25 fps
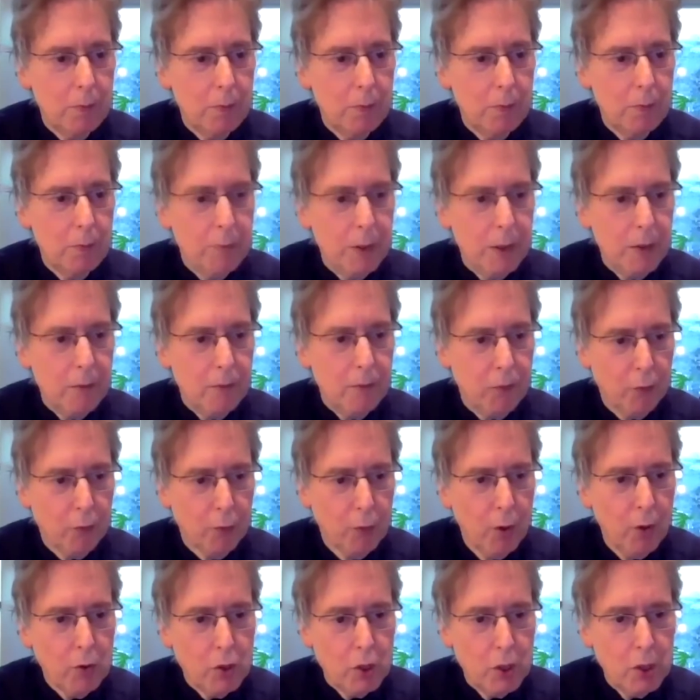be
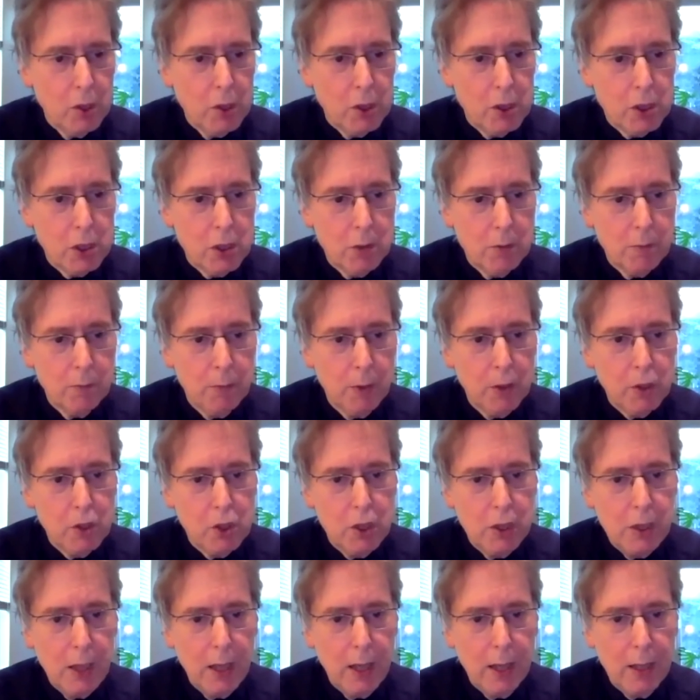ferocious, but
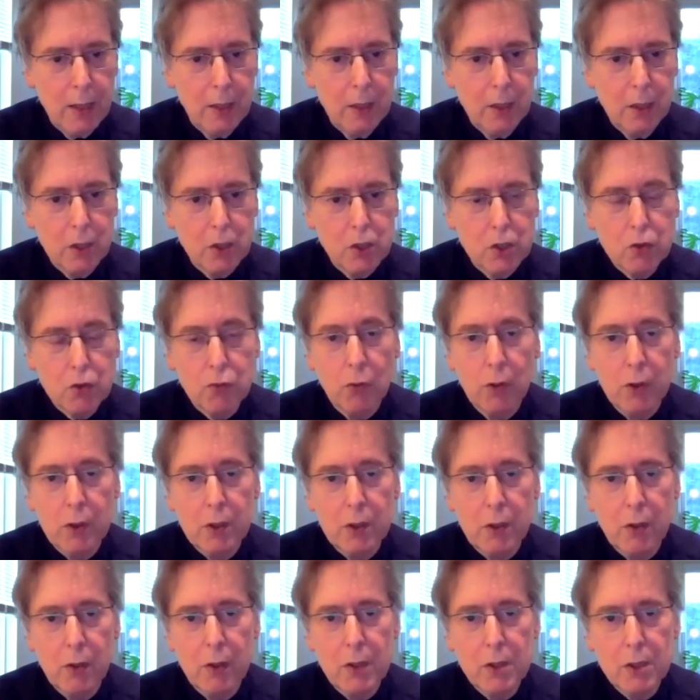she had an
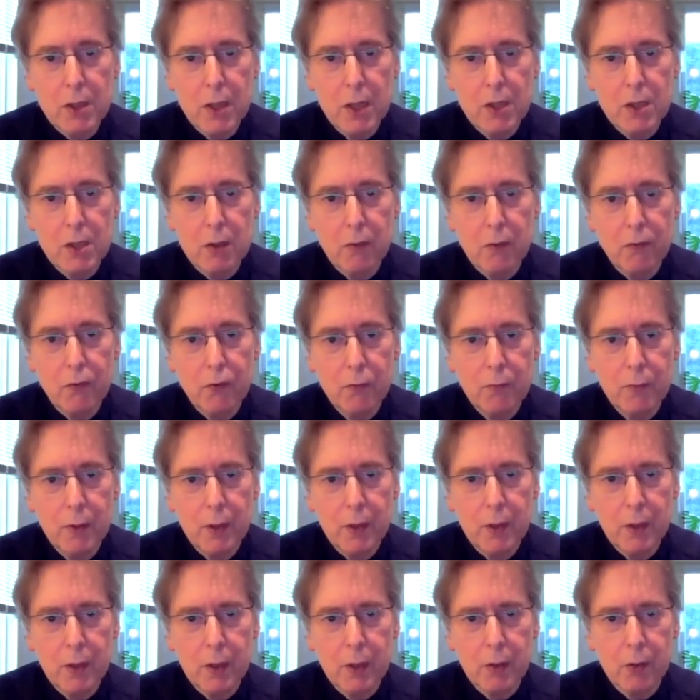extraordinary sense of
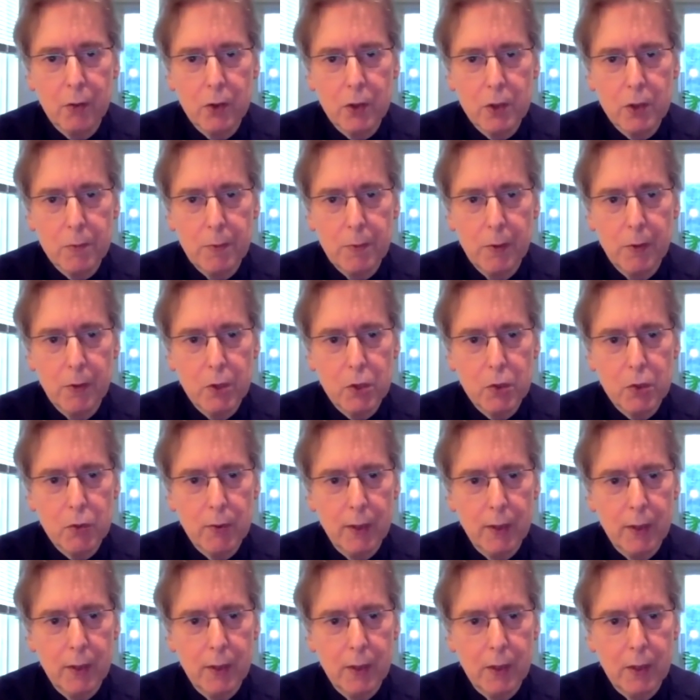humility. Her
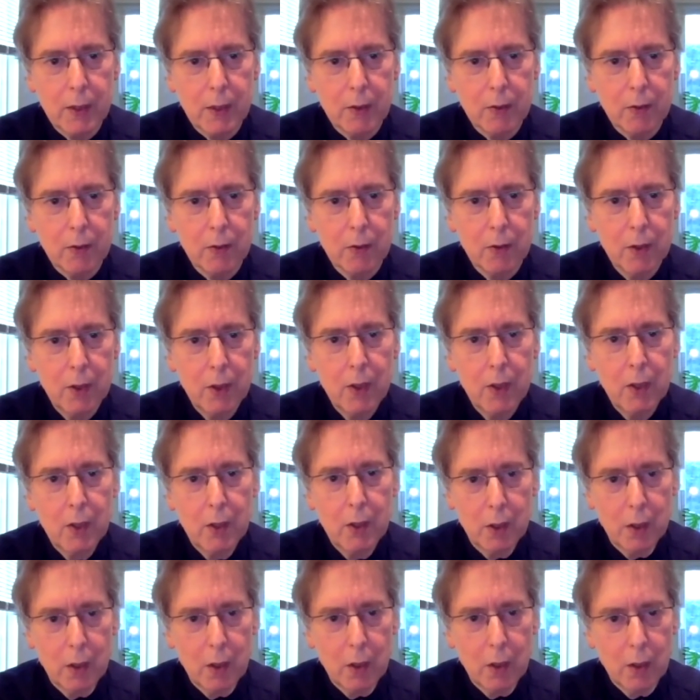spirituality, her
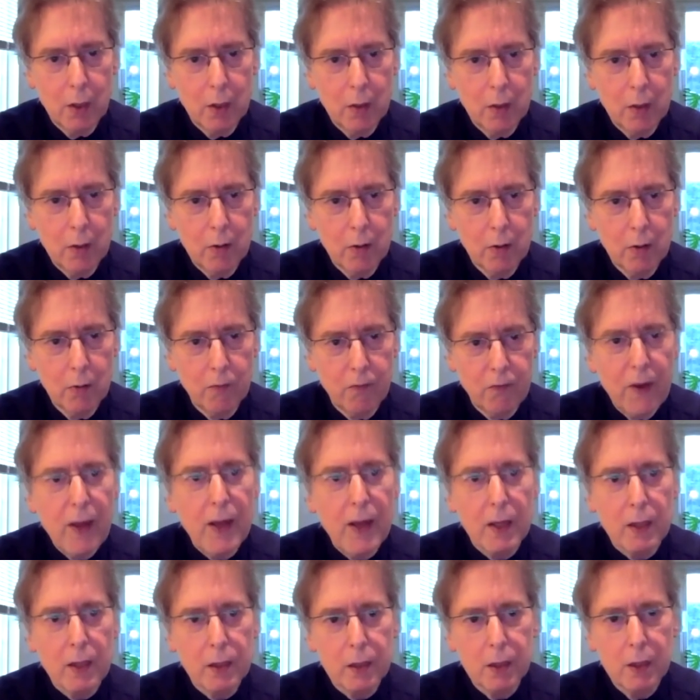
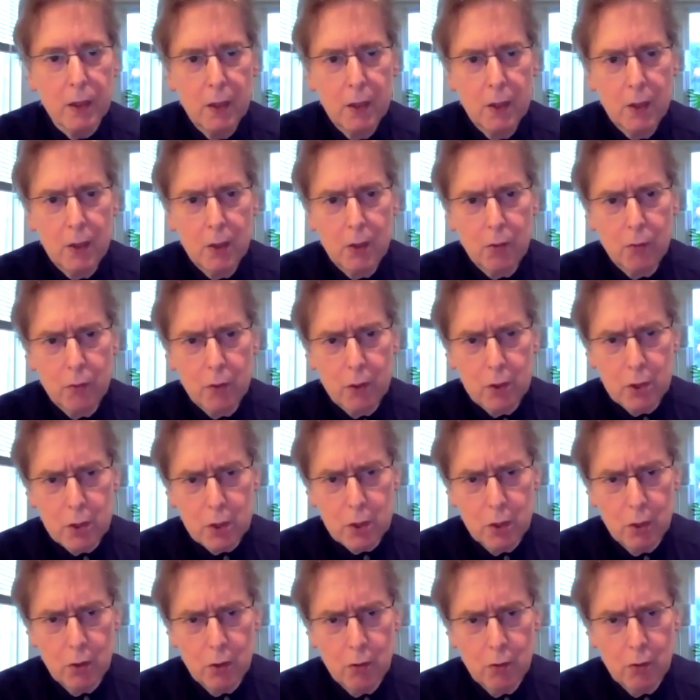faith was
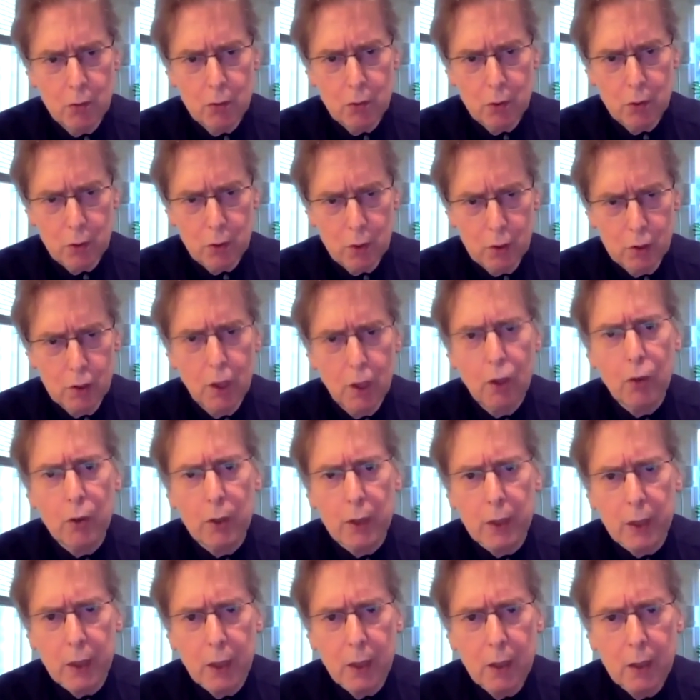so
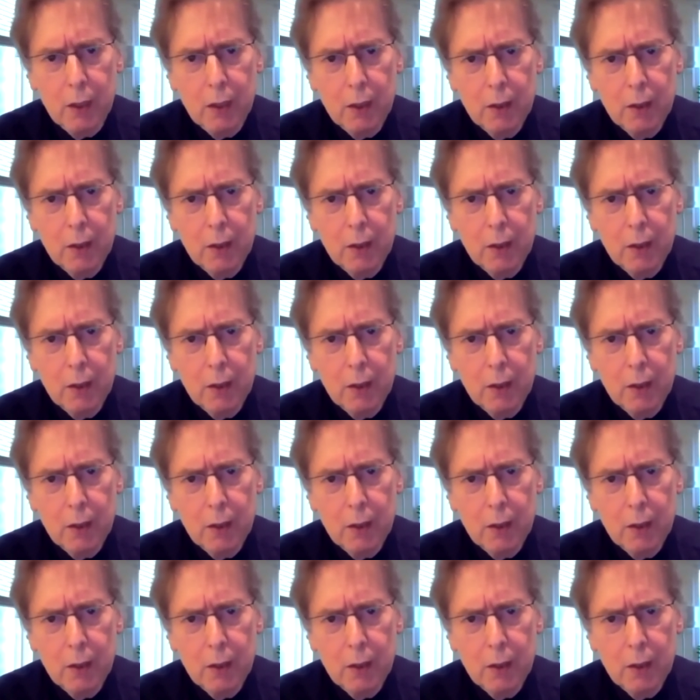glowing